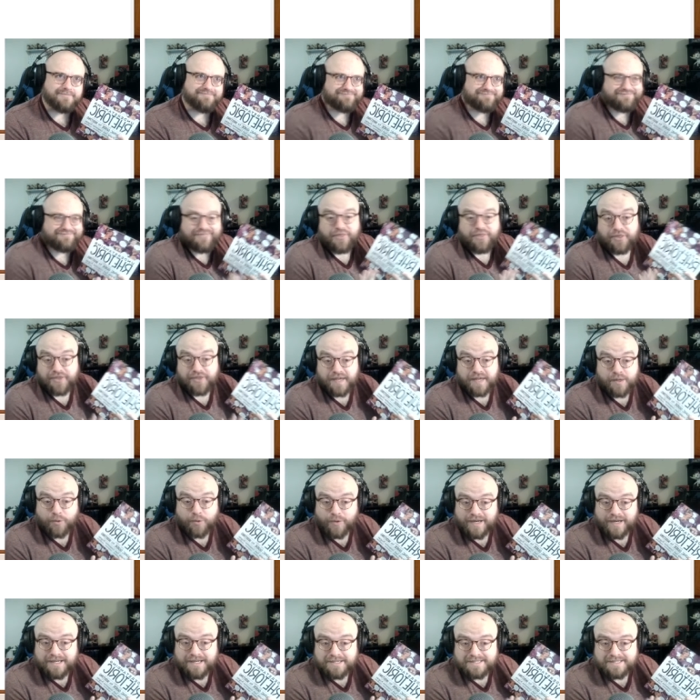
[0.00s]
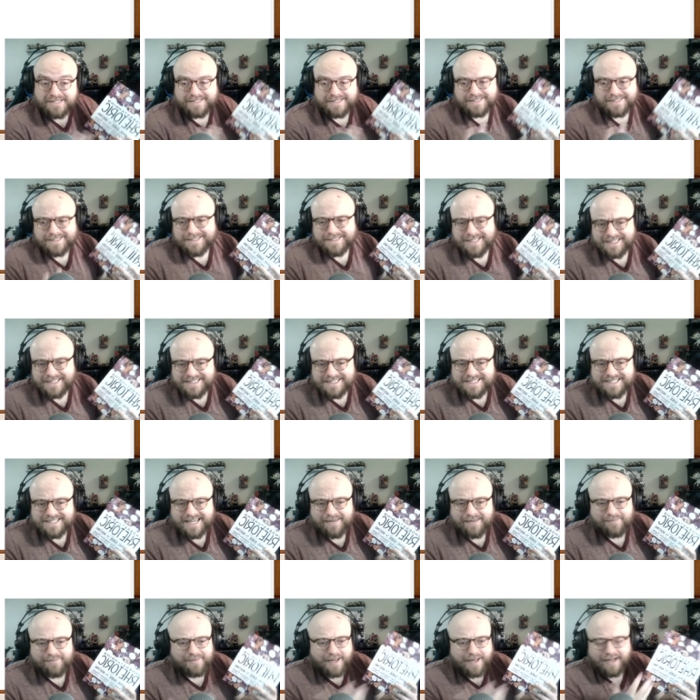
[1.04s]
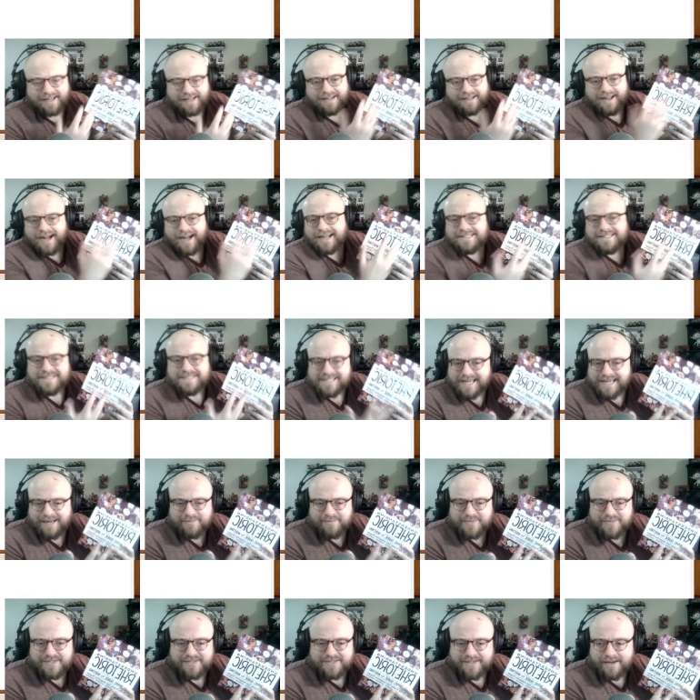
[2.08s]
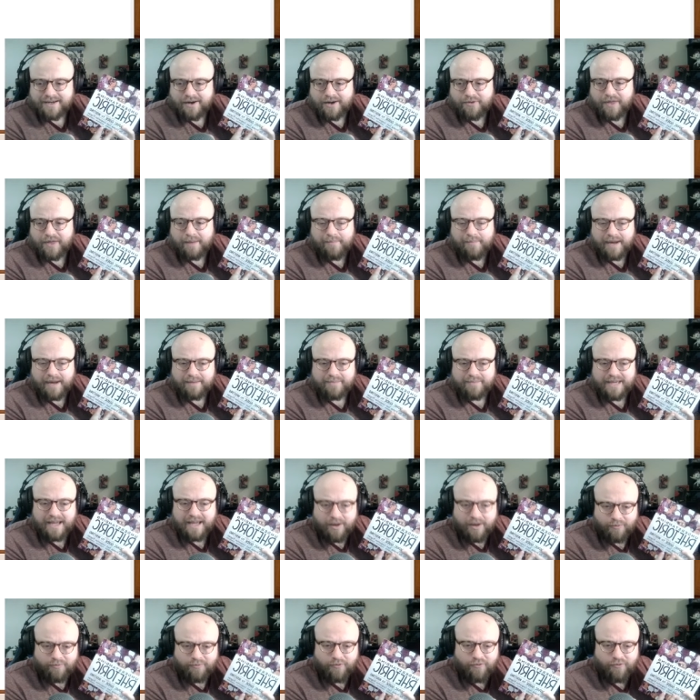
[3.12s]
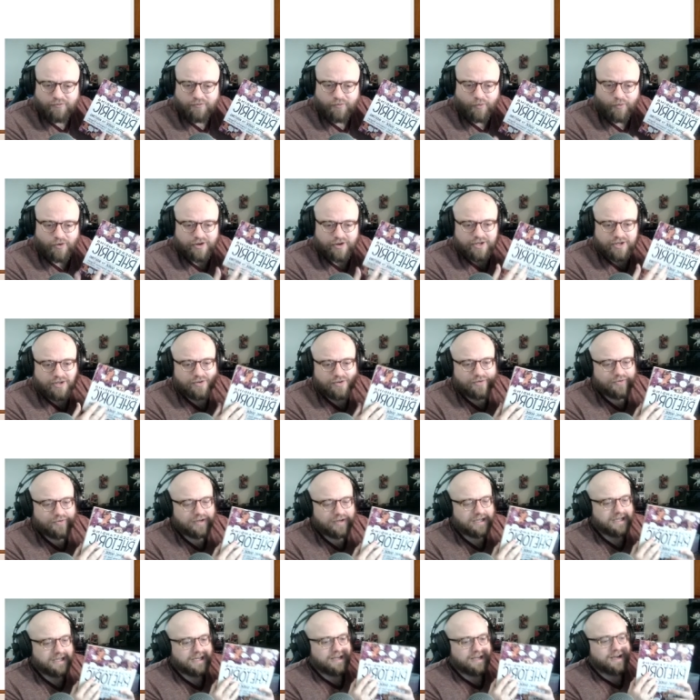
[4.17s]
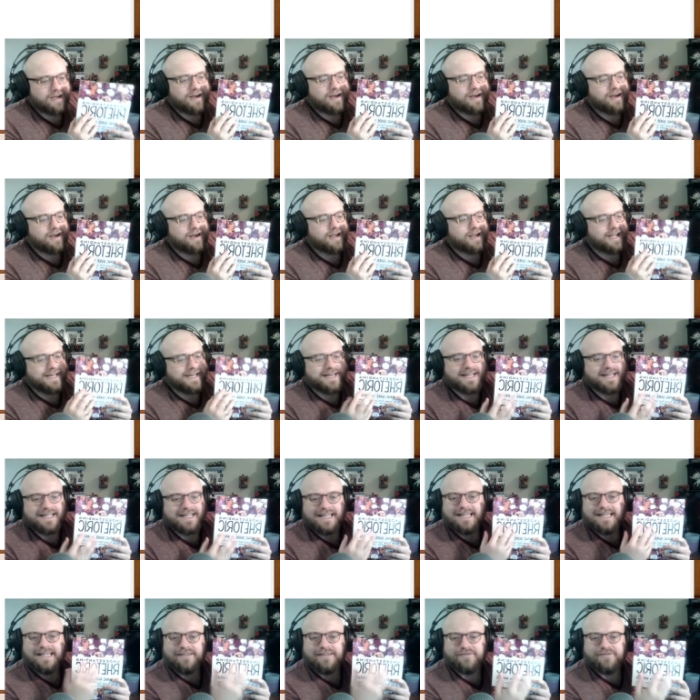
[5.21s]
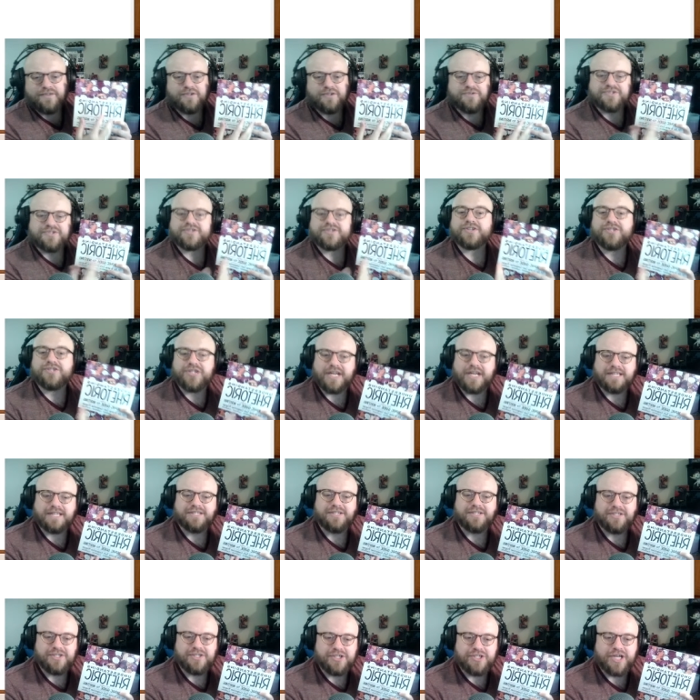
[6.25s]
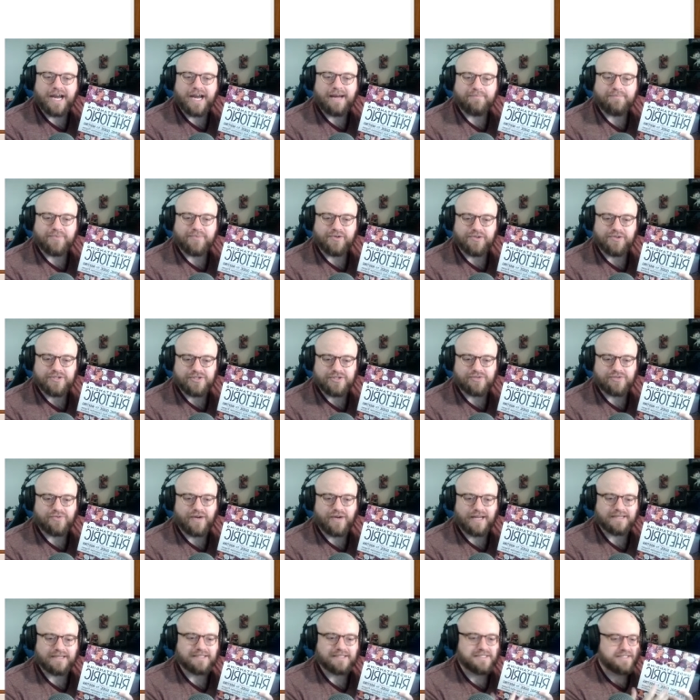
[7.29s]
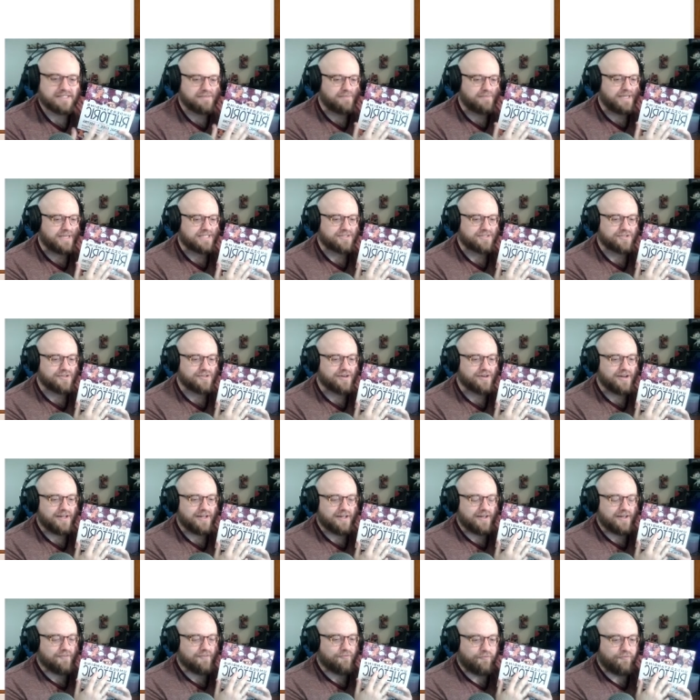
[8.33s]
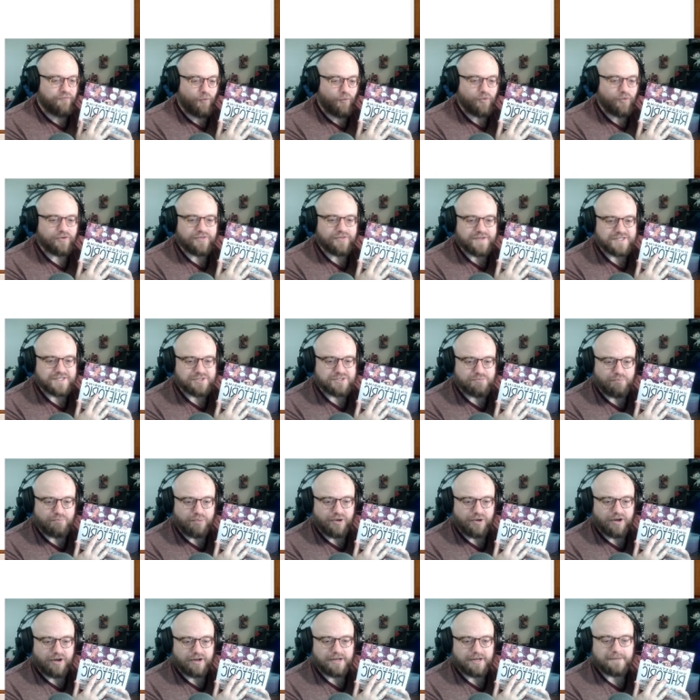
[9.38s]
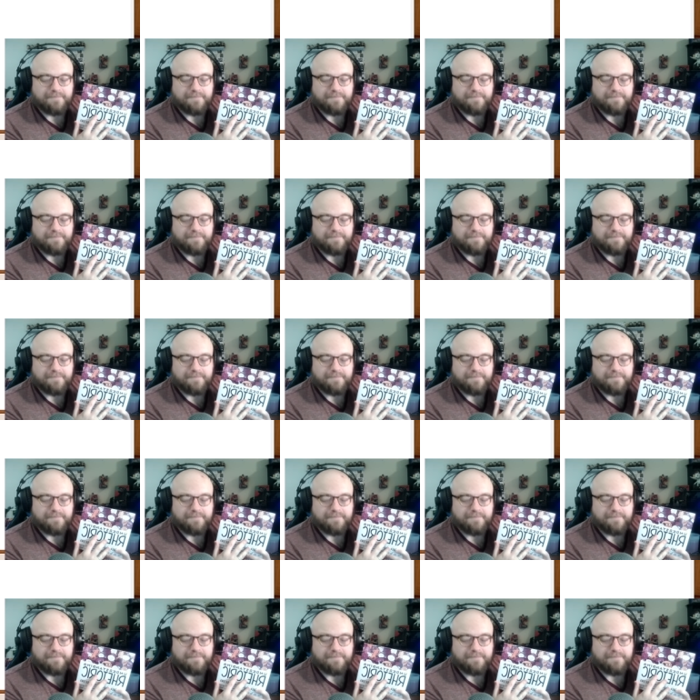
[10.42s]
theories, concepts, that might be helpful for you. And I can give you suggested chapters throughout the semester for this book.